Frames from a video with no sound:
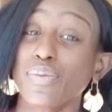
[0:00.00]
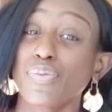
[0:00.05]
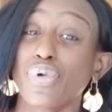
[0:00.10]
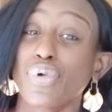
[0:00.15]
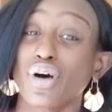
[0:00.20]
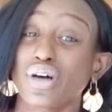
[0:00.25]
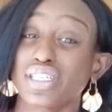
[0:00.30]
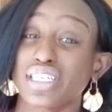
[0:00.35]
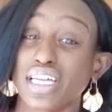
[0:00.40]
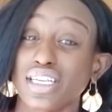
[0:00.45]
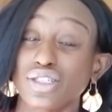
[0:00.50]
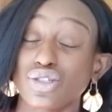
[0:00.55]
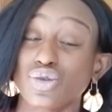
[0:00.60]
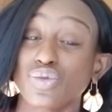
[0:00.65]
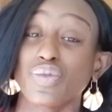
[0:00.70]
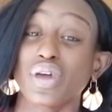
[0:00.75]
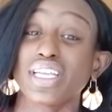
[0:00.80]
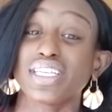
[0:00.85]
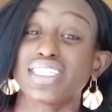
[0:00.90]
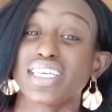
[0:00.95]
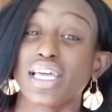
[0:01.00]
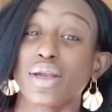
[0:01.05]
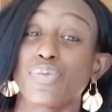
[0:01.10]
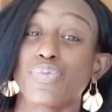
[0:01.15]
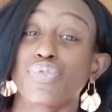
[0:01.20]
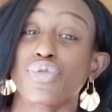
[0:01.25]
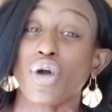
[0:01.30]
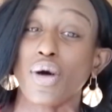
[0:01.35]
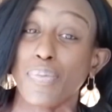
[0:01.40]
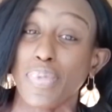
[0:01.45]
important to
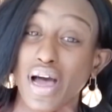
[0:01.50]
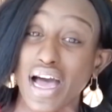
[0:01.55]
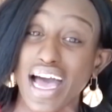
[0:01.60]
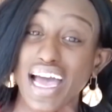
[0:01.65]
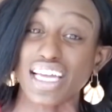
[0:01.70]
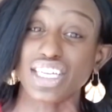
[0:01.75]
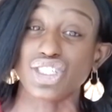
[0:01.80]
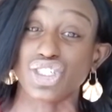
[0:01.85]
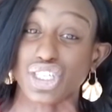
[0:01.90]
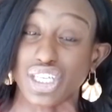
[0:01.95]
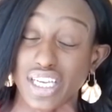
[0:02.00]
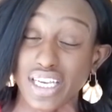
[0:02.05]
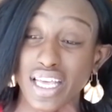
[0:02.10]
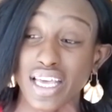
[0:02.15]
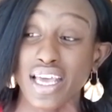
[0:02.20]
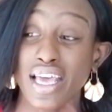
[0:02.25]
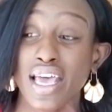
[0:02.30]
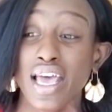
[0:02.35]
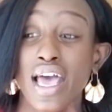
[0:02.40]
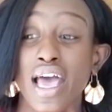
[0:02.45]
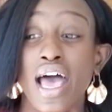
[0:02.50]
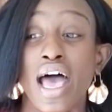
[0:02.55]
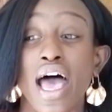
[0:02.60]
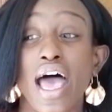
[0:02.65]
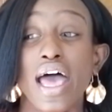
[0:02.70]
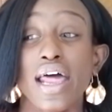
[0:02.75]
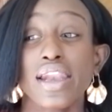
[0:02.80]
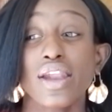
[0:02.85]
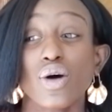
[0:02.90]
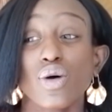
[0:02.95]
maintain proper hygiene
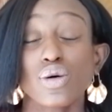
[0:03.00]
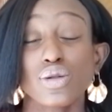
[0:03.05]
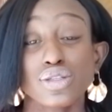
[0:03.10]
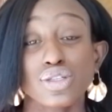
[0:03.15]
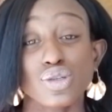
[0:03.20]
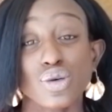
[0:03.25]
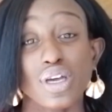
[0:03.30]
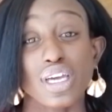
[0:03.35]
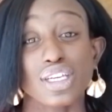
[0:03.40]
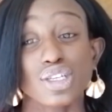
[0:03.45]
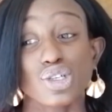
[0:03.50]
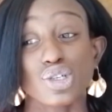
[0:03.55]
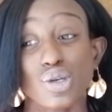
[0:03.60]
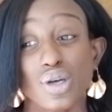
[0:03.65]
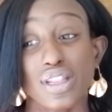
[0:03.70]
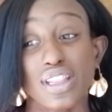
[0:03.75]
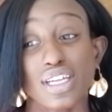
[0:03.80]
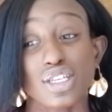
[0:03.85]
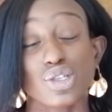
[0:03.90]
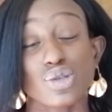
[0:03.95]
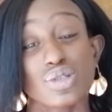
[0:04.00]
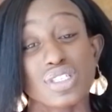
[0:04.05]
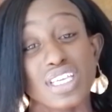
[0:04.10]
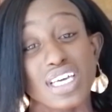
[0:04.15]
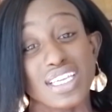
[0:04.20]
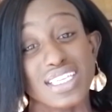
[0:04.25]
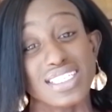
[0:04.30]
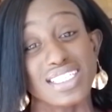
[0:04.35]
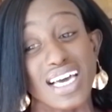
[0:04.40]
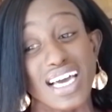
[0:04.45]
And also ensure that you
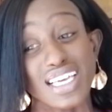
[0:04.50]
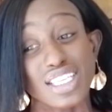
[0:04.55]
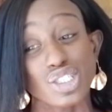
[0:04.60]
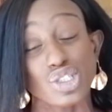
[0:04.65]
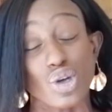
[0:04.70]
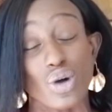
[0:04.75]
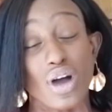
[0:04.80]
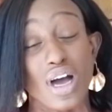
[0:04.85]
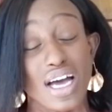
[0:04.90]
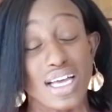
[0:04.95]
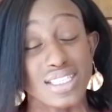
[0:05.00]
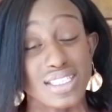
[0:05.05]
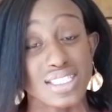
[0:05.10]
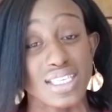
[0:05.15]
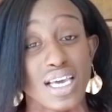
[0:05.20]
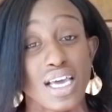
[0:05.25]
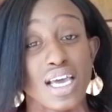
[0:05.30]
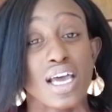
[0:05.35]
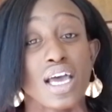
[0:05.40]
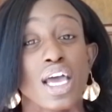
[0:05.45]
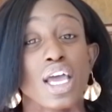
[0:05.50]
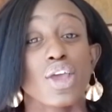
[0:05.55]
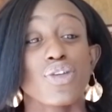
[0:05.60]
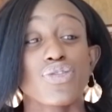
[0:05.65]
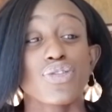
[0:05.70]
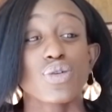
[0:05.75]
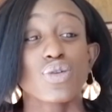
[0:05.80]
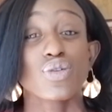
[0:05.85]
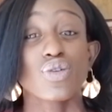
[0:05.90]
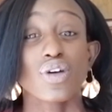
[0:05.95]
sanitize your hands.
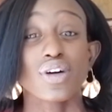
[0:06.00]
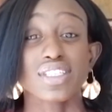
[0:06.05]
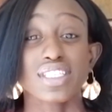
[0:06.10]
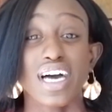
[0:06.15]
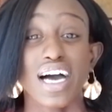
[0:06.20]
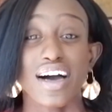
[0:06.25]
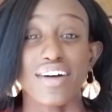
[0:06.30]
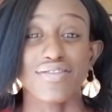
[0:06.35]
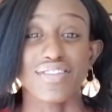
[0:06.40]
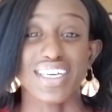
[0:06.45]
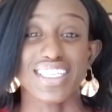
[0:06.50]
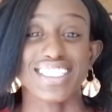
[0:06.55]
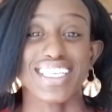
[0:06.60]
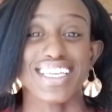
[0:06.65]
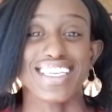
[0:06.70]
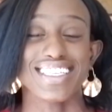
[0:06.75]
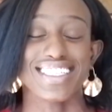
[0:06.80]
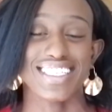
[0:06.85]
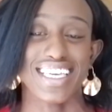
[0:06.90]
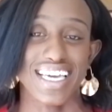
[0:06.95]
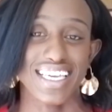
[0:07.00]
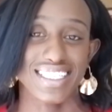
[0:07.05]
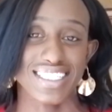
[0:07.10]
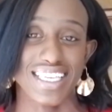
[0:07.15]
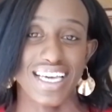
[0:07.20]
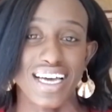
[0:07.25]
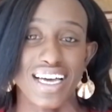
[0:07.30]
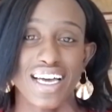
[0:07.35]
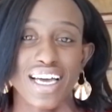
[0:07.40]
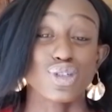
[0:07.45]
If you do not have a
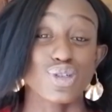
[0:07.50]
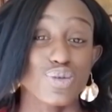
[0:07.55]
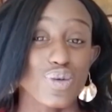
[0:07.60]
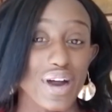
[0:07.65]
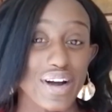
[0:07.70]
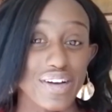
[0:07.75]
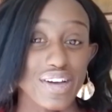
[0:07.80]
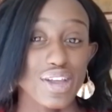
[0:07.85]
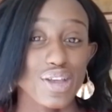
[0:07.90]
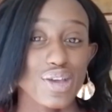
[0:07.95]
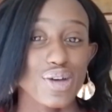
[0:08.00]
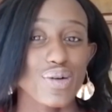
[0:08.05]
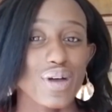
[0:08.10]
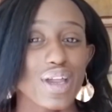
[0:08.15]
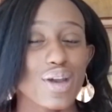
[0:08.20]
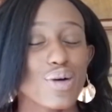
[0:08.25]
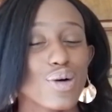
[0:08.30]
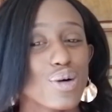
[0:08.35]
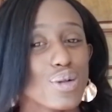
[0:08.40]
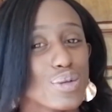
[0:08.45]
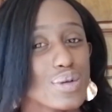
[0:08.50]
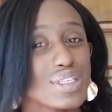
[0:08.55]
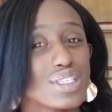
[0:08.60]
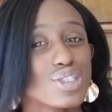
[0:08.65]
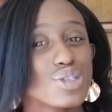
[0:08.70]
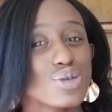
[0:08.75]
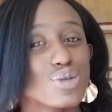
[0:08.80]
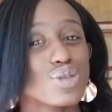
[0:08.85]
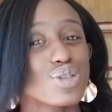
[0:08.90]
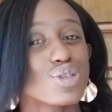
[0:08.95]
sanitizer, don't worry, you can
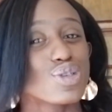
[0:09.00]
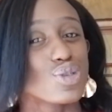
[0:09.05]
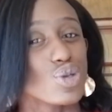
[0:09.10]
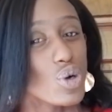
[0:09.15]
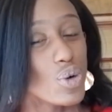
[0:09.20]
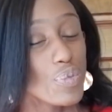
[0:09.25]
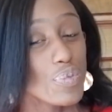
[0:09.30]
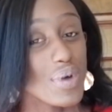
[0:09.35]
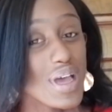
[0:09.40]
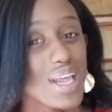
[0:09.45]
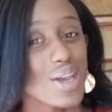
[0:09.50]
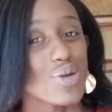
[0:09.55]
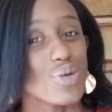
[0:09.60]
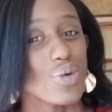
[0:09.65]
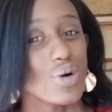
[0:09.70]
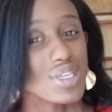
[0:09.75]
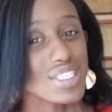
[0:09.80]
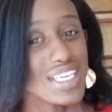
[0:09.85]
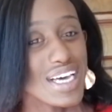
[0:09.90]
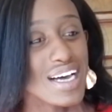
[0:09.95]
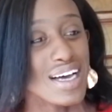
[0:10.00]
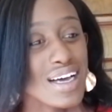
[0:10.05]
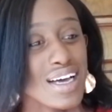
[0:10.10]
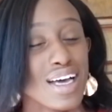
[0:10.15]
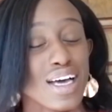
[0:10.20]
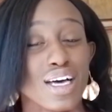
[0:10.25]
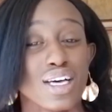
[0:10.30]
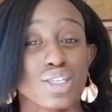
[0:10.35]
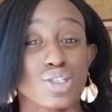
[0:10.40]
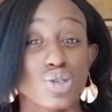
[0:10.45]
always use soap and water.
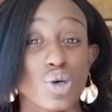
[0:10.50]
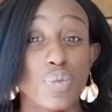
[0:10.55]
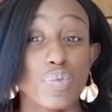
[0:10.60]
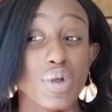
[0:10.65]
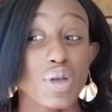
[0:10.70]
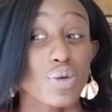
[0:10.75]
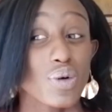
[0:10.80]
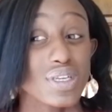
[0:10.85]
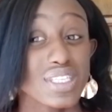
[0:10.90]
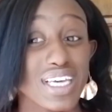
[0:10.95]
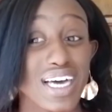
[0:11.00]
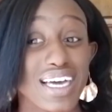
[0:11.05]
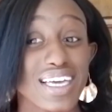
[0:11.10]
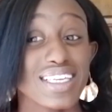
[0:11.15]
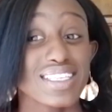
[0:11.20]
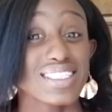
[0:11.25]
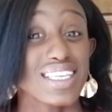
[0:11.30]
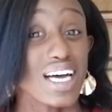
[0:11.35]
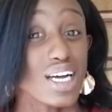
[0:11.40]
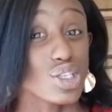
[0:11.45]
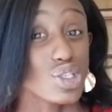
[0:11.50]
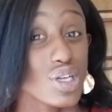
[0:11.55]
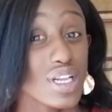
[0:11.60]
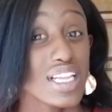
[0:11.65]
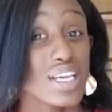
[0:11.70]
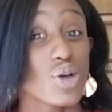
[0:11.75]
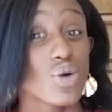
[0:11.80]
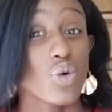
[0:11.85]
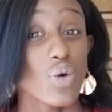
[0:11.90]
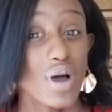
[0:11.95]
Soap and water is
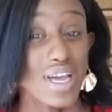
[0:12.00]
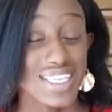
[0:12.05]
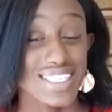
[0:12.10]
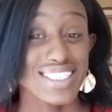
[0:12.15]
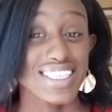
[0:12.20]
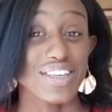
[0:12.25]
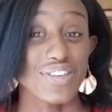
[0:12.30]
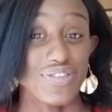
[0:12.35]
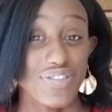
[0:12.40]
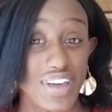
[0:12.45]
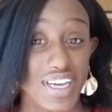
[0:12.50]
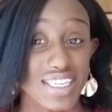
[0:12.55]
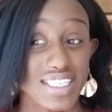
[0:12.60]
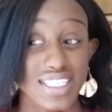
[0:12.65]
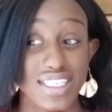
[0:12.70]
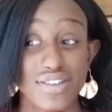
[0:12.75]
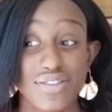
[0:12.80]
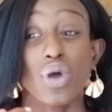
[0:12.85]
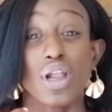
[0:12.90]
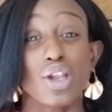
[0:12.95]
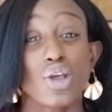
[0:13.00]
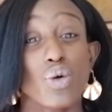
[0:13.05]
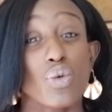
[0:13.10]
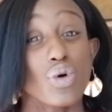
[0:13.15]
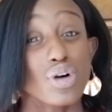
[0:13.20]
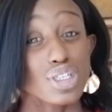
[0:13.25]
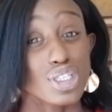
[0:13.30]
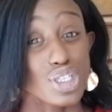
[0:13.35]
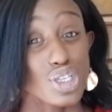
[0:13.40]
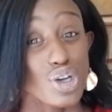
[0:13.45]
actually quite effective. While you're
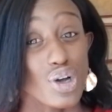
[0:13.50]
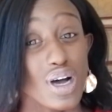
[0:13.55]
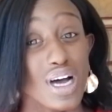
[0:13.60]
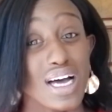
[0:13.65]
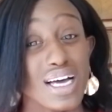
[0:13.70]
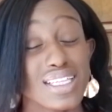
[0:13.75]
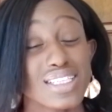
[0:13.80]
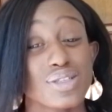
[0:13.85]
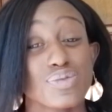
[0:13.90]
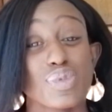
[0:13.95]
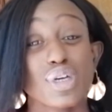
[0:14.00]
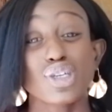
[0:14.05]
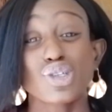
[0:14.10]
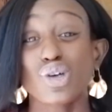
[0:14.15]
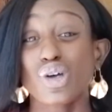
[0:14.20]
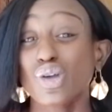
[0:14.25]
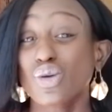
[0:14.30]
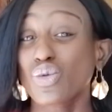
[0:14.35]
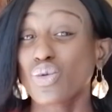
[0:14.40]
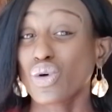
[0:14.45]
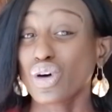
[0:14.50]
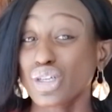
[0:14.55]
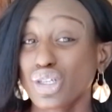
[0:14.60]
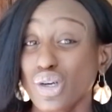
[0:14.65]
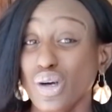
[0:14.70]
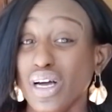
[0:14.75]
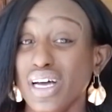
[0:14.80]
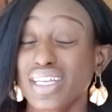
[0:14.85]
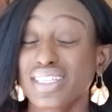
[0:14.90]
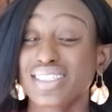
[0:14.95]
washing your hands, make sure you wash
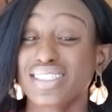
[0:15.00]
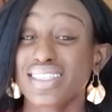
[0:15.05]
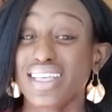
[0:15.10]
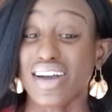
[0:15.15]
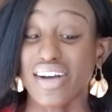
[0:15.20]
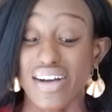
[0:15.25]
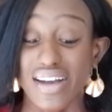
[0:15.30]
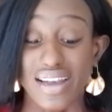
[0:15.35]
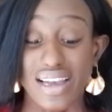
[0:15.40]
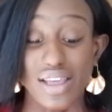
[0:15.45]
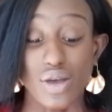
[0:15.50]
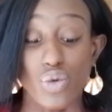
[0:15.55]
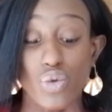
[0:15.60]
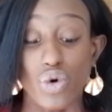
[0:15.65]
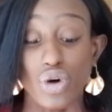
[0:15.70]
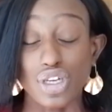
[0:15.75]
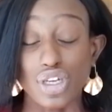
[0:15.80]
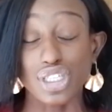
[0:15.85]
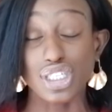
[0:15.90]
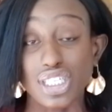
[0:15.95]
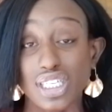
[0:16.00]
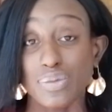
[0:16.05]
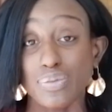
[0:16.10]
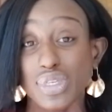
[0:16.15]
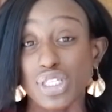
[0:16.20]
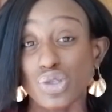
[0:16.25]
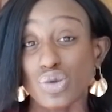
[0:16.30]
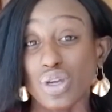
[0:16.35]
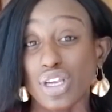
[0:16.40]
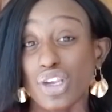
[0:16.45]
your hands thoroughly, wash in
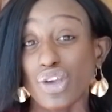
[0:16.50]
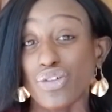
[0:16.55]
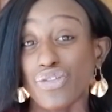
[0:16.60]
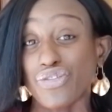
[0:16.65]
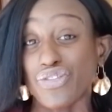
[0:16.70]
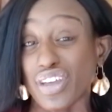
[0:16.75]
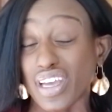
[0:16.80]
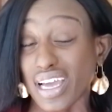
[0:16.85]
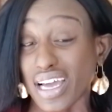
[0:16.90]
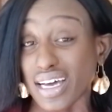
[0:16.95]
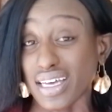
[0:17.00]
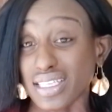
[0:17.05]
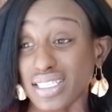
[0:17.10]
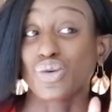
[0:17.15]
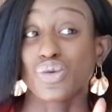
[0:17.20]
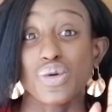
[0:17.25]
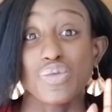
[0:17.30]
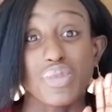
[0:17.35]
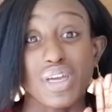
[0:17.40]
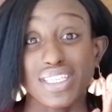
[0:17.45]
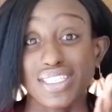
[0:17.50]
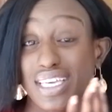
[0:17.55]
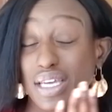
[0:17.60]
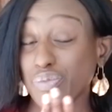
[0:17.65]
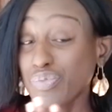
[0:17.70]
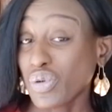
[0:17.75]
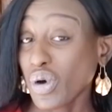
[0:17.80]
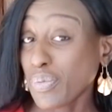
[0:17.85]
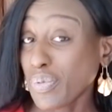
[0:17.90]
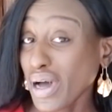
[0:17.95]
between your fingers. So we
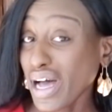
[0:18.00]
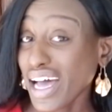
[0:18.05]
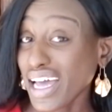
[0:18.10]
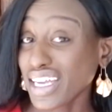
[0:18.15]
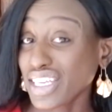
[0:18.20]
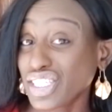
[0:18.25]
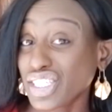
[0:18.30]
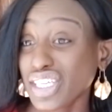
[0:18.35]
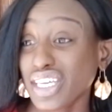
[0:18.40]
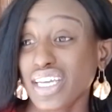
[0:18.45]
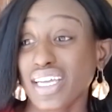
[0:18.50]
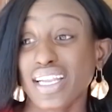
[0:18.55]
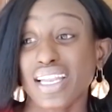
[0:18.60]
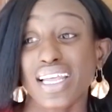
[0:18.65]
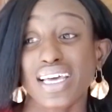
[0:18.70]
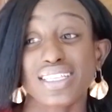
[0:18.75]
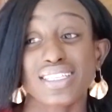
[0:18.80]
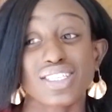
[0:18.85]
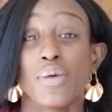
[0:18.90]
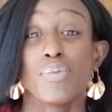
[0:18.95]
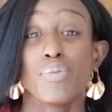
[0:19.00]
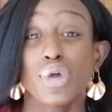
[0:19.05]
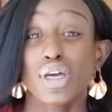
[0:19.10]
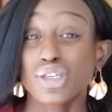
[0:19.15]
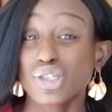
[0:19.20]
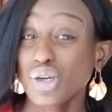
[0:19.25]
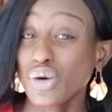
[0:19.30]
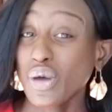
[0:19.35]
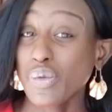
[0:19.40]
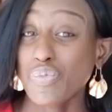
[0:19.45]
maintain proper hygiene. Let's make
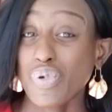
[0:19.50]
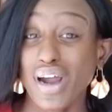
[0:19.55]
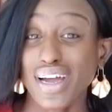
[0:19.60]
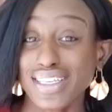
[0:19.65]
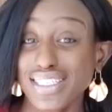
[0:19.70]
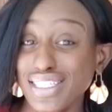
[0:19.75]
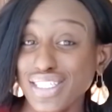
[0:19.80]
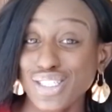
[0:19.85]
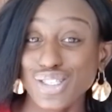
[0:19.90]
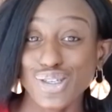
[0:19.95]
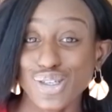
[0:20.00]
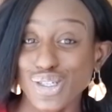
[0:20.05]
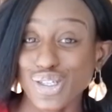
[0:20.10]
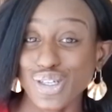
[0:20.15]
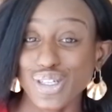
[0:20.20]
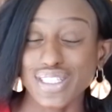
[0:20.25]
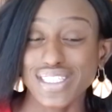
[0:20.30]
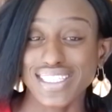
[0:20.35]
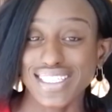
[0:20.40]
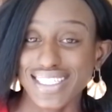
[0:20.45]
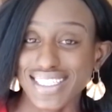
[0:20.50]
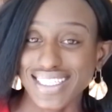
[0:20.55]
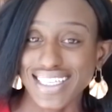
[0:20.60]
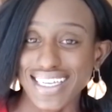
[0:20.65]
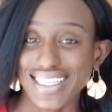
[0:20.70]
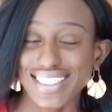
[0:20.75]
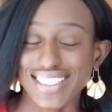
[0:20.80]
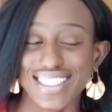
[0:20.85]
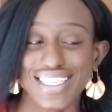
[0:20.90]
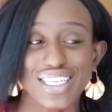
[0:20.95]
sure we practice social
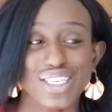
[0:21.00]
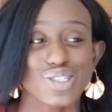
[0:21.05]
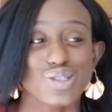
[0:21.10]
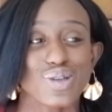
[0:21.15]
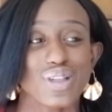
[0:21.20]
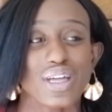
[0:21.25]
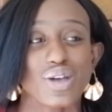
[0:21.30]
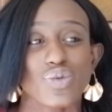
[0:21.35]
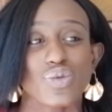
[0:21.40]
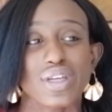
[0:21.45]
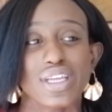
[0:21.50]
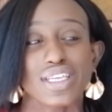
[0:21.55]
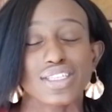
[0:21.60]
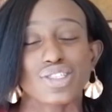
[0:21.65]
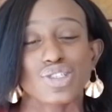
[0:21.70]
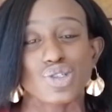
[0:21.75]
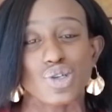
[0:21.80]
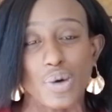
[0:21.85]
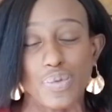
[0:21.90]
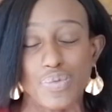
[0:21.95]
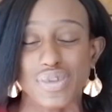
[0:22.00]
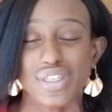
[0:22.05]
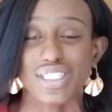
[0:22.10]
distancing so that we stop the